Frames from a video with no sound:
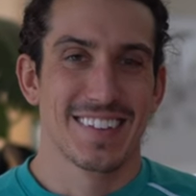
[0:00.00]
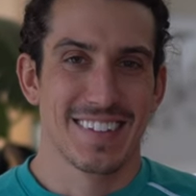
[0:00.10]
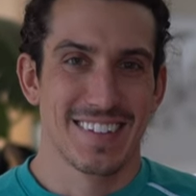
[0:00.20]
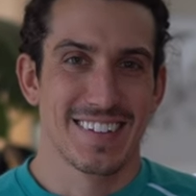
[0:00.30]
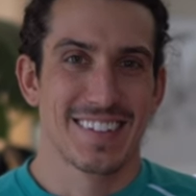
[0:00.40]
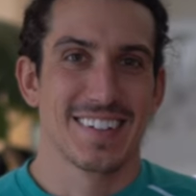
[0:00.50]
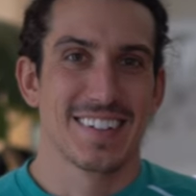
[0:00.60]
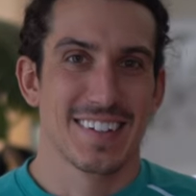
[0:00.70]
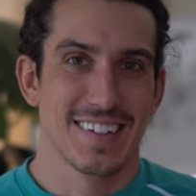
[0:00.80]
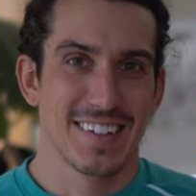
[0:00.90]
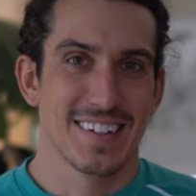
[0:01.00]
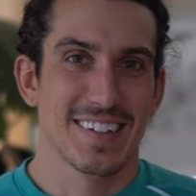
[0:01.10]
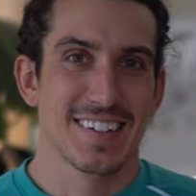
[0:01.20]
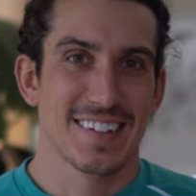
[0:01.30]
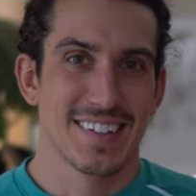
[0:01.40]

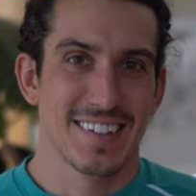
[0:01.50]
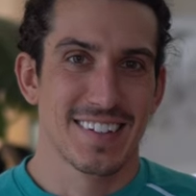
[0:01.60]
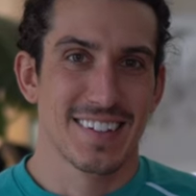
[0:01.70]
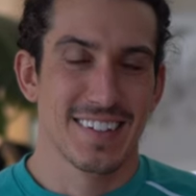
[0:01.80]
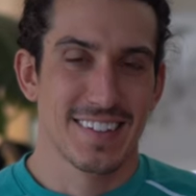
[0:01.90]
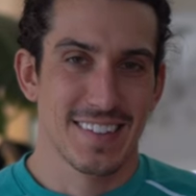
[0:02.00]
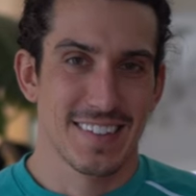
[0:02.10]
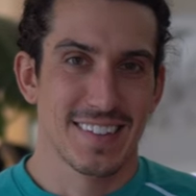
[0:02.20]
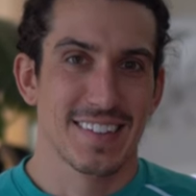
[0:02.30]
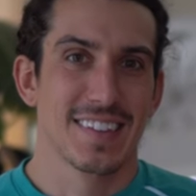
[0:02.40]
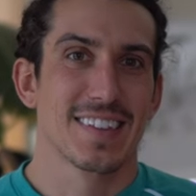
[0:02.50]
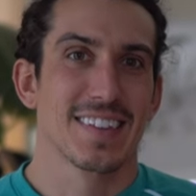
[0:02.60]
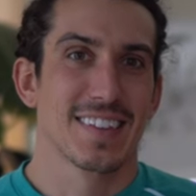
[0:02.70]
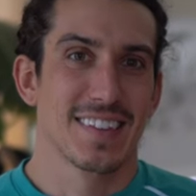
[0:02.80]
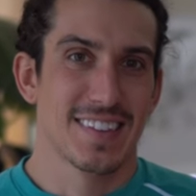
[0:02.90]

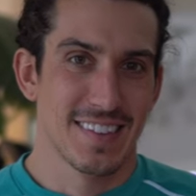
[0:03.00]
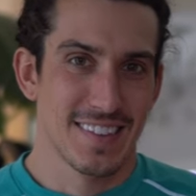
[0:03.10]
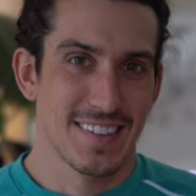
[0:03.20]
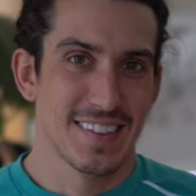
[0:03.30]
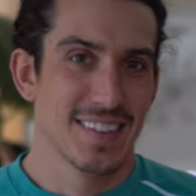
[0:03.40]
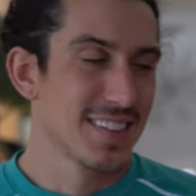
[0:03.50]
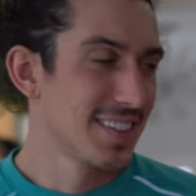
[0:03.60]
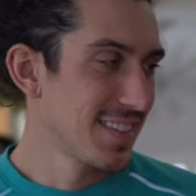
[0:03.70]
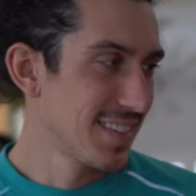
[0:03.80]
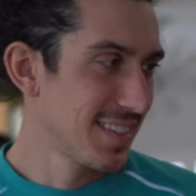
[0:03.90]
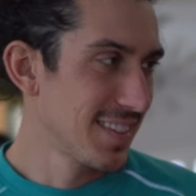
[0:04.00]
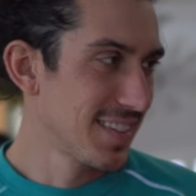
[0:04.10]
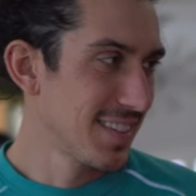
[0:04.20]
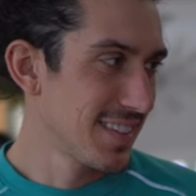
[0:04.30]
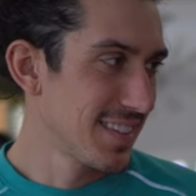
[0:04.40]

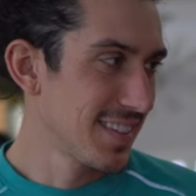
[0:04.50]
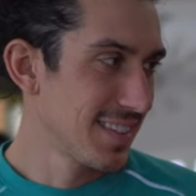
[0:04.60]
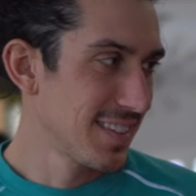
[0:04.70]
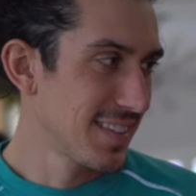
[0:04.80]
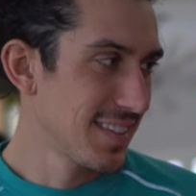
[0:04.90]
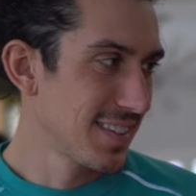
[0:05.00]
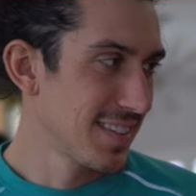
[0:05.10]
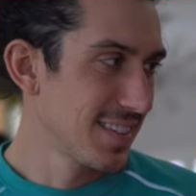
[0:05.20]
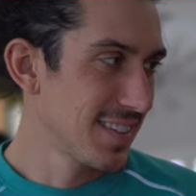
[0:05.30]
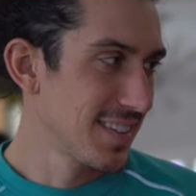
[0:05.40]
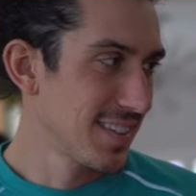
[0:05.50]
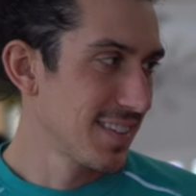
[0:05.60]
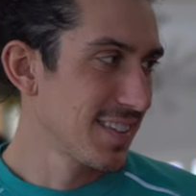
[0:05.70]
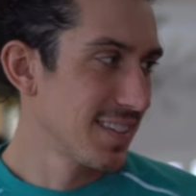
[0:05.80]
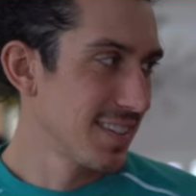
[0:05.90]

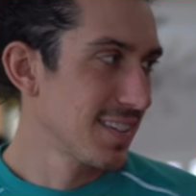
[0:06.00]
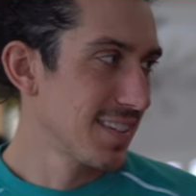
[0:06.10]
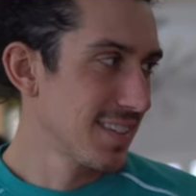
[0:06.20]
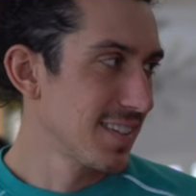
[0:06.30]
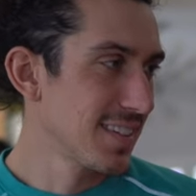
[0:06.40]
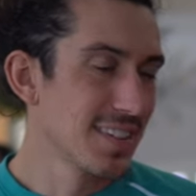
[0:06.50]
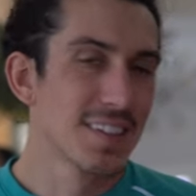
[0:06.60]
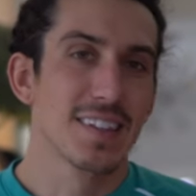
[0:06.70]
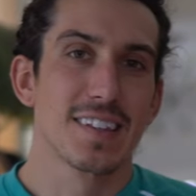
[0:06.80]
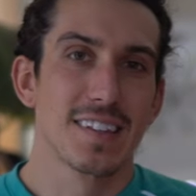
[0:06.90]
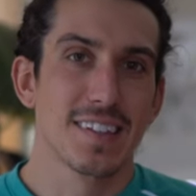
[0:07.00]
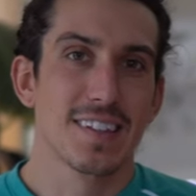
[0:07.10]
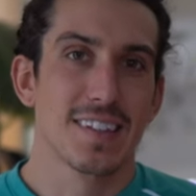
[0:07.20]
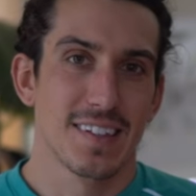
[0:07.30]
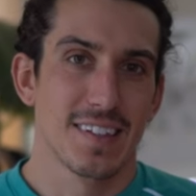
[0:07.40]

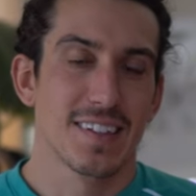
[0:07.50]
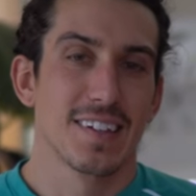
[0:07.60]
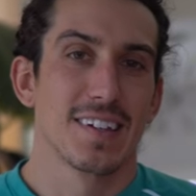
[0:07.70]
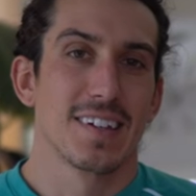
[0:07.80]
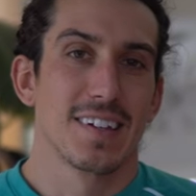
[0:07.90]
The person shown says nothing.